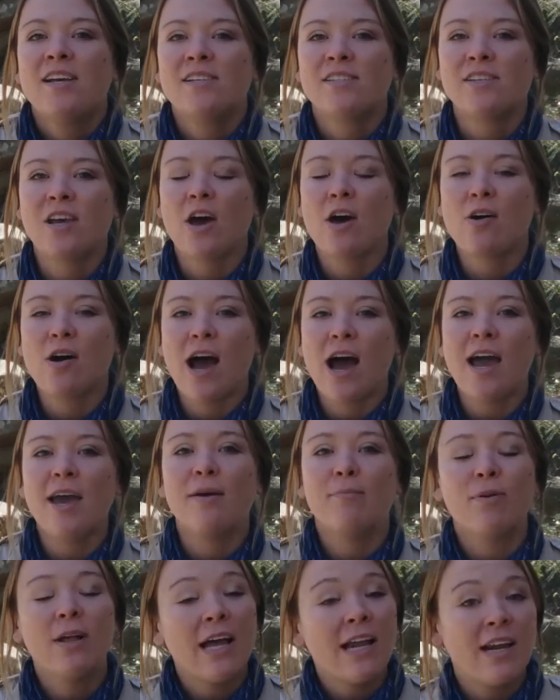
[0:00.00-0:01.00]
So I
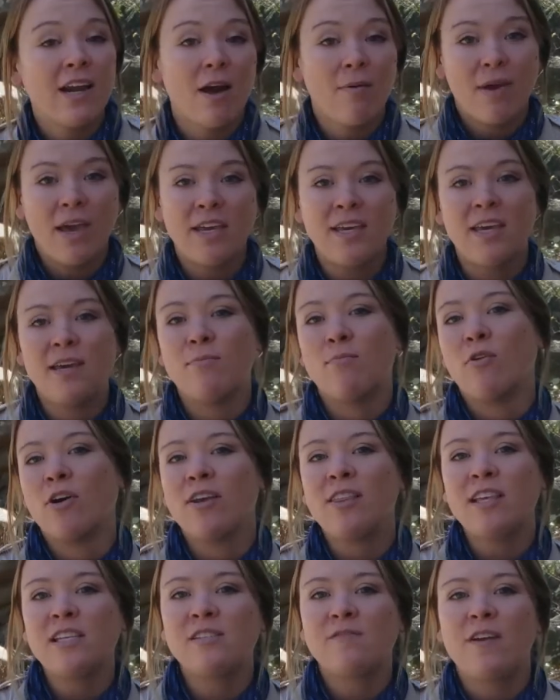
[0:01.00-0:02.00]
am planning on making more
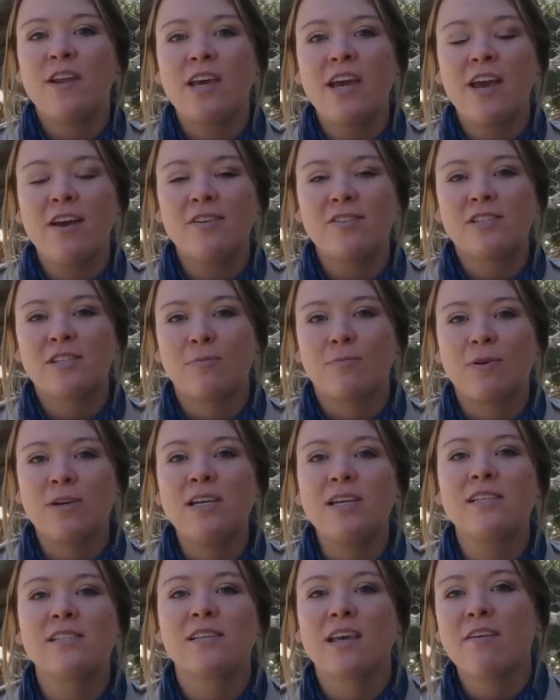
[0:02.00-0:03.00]
of these videos, so
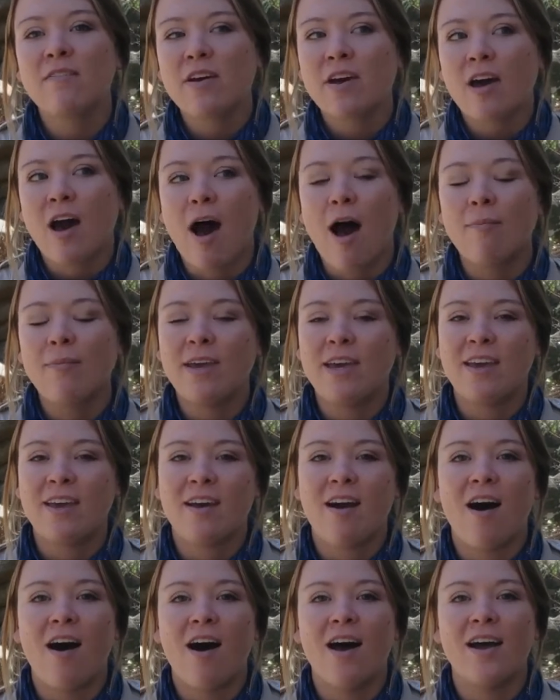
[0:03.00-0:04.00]
please leave a
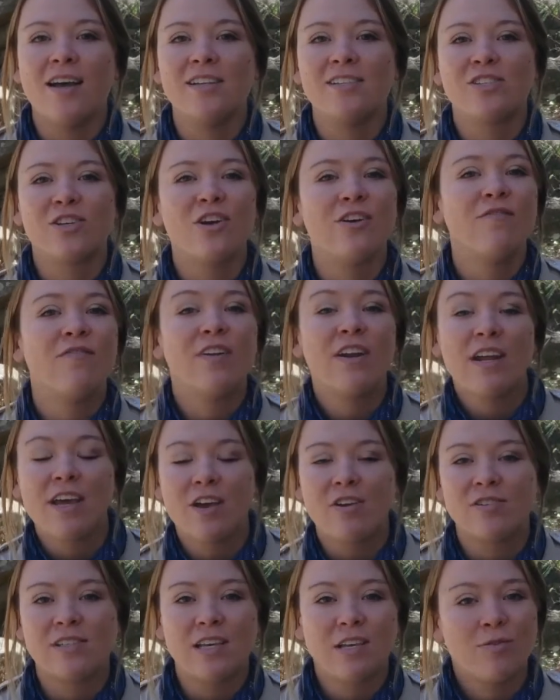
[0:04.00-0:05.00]
comment on certain
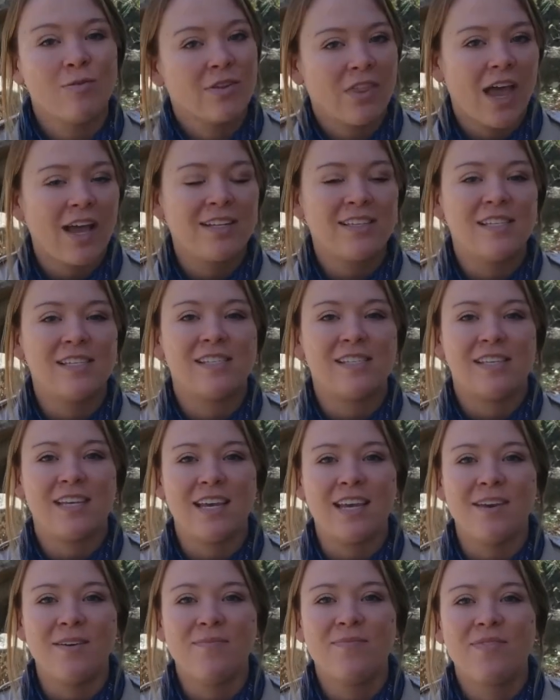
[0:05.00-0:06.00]
videos that you would like to
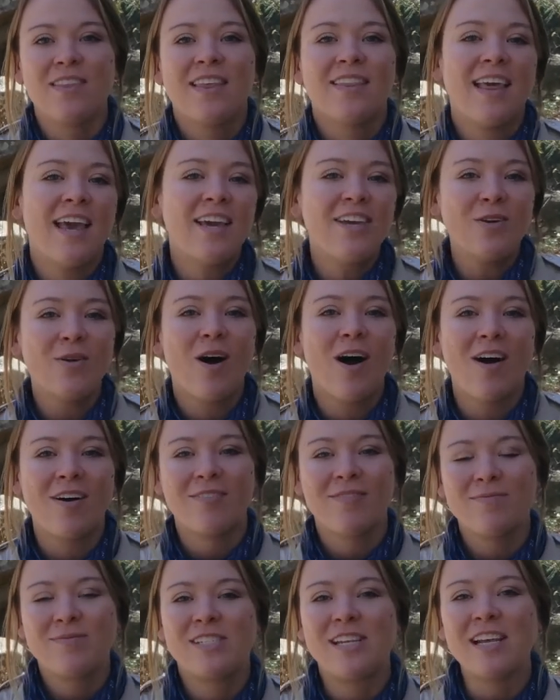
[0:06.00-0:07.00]
see. Thank you all.
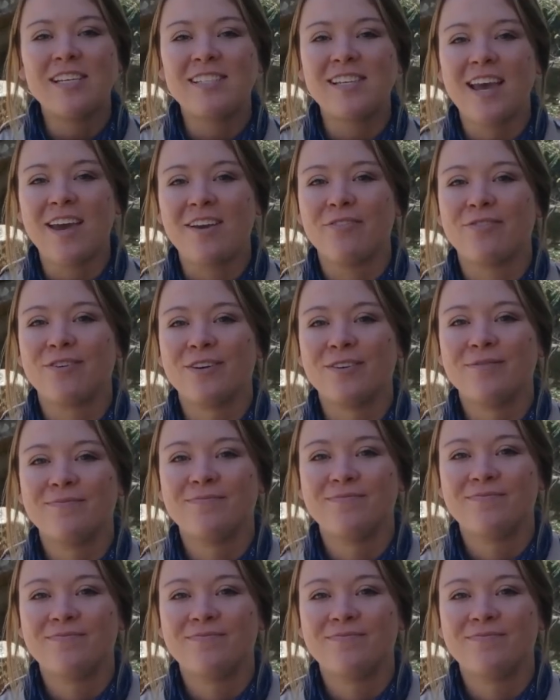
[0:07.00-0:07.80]
Stay safe.